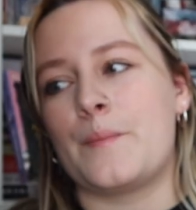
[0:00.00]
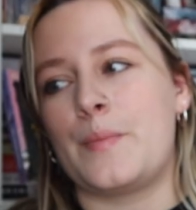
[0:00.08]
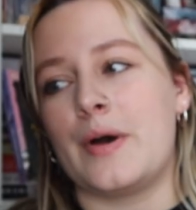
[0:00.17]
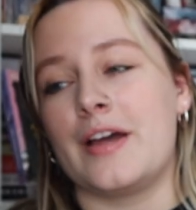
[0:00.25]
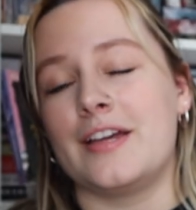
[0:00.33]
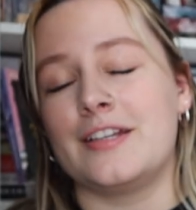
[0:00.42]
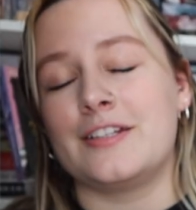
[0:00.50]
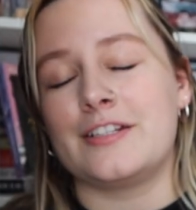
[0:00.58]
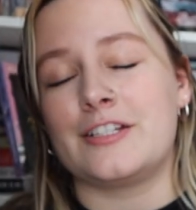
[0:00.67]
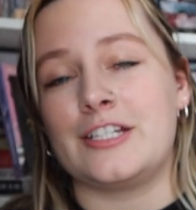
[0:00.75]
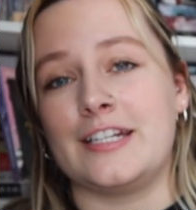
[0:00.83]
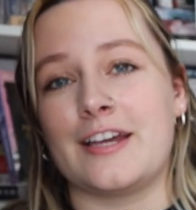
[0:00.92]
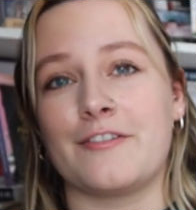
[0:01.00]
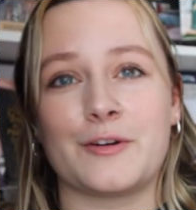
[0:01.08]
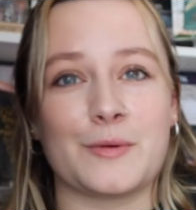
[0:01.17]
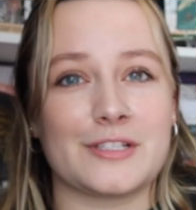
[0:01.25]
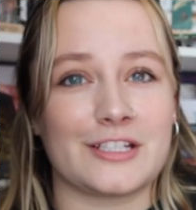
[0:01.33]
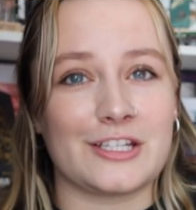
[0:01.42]
but she never
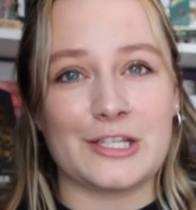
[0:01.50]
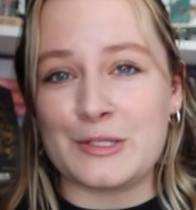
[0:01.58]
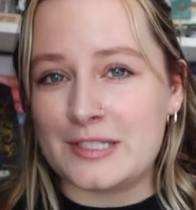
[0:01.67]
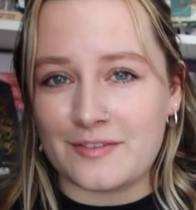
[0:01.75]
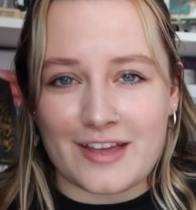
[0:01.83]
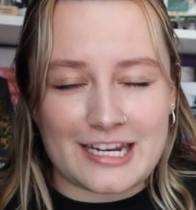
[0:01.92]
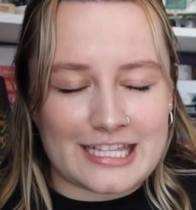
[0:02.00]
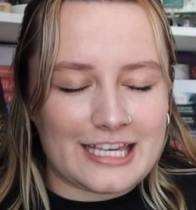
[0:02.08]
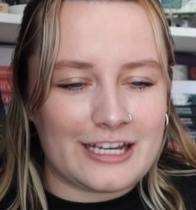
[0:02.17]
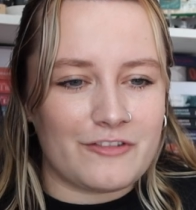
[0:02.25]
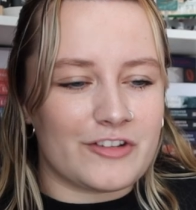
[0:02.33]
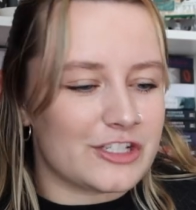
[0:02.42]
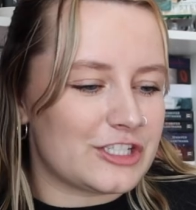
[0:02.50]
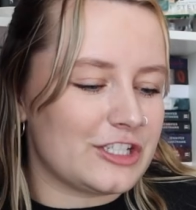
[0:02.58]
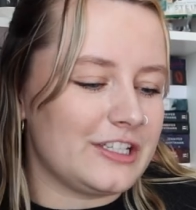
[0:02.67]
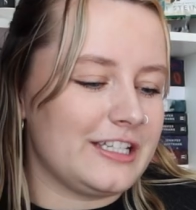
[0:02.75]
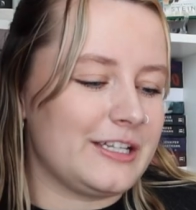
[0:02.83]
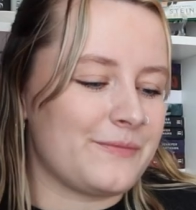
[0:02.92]
was accused of anything
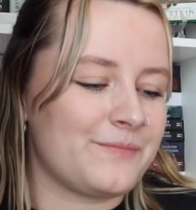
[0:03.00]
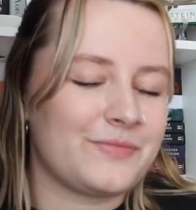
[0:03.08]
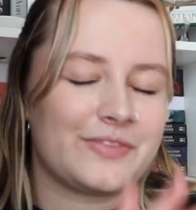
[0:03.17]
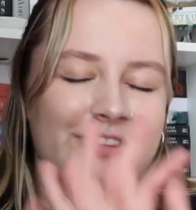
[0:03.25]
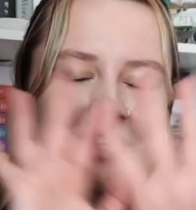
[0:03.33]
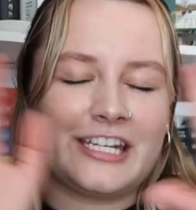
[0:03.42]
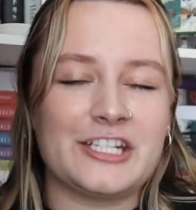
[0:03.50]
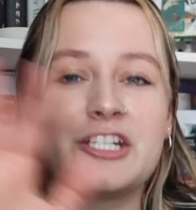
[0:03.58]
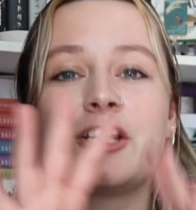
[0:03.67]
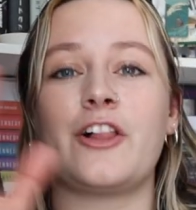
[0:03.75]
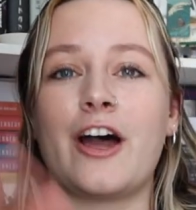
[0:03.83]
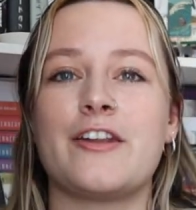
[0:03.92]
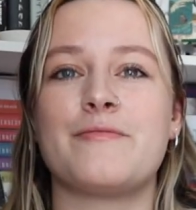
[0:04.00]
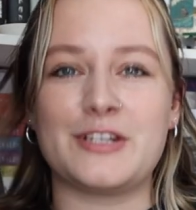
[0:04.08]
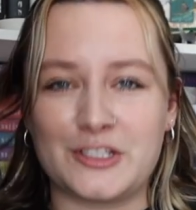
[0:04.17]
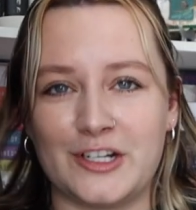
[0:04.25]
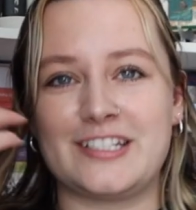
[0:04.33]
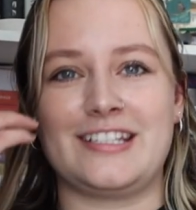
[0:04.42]
officially. And it's just a lot of
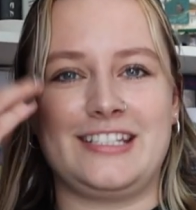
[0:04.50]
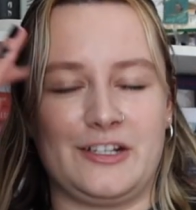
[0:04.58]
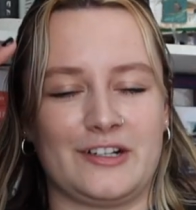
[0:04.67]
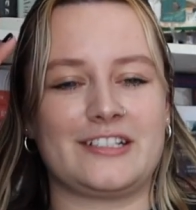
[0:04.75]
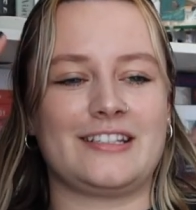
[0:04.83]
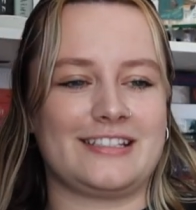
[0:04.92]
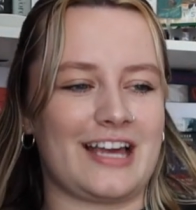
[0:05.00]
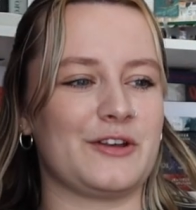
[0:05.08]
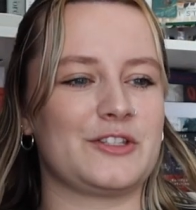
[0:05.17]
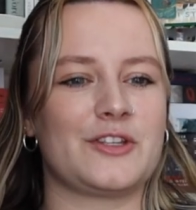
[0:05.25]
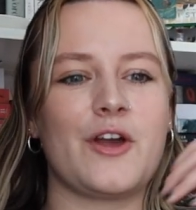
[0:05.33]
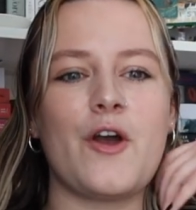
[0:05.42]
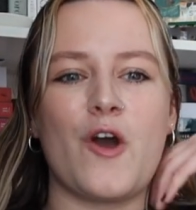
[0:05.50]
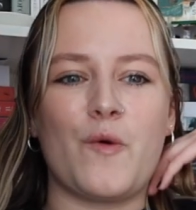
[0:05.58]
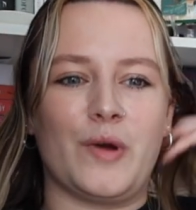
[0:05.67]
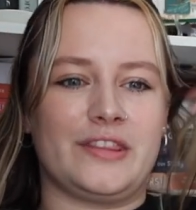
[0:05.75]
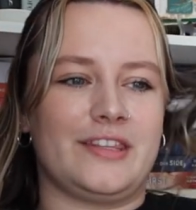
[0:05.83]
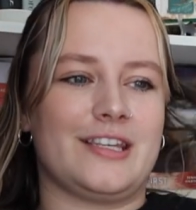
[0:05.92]
mysteries and secrets in this house
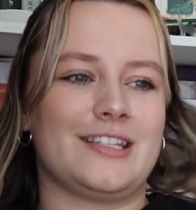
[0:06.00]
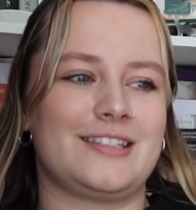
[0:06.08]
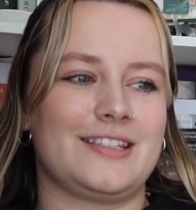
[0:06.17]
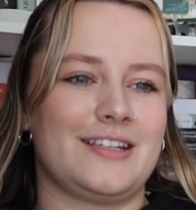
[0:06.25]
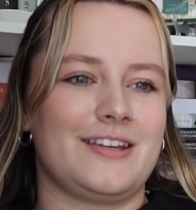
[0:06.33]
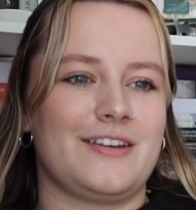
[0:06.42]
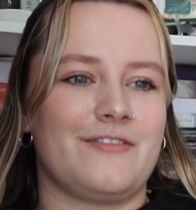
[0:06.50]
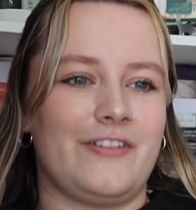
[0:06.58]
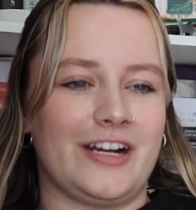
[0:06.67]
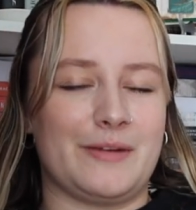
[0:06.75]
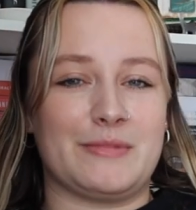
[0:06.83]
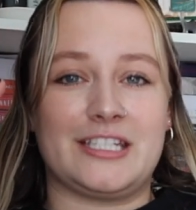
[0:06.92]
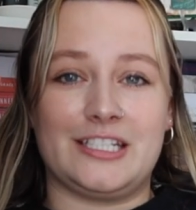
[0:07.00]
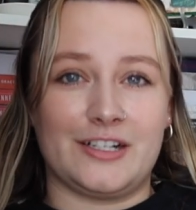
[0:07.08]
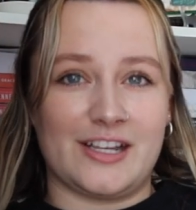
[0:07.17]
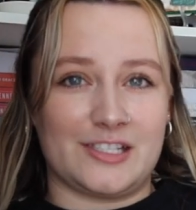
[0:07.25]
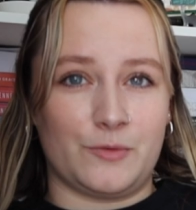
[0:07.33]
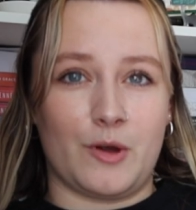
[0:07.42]
with this very
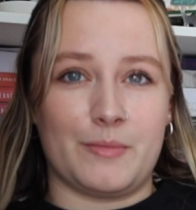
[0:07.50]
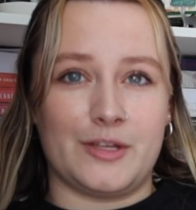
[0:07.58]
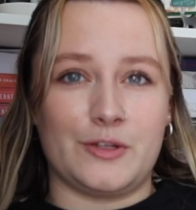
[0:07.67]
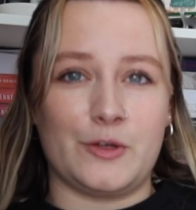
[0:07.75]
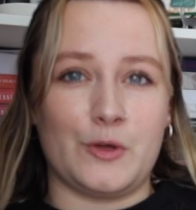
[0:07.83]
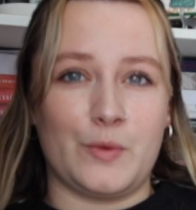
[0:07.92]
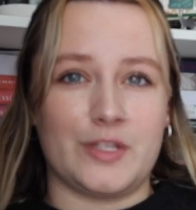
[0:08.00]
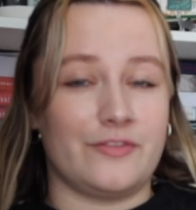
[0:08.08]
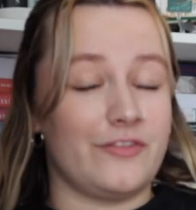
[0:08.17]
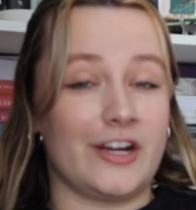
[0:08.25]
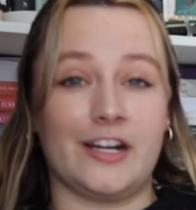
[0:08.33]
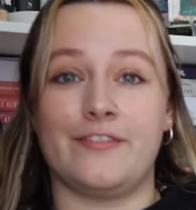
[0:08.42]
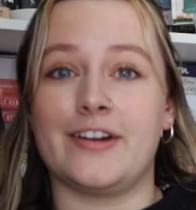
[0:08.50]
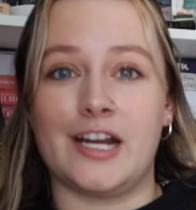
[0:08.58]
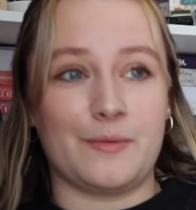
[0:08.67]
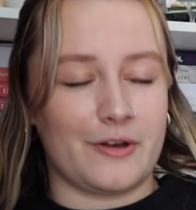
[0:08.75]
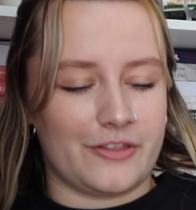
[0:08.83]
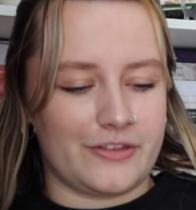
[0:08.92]
mysterious woman who was very, very
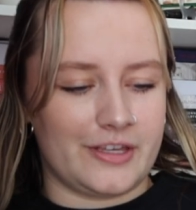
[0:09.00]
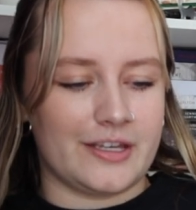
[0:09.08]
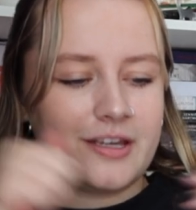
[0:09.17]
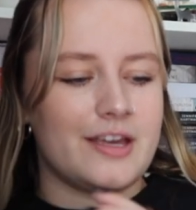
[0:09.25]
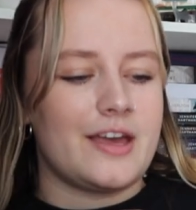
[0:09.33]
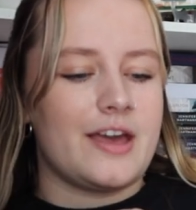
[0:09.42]
wealthy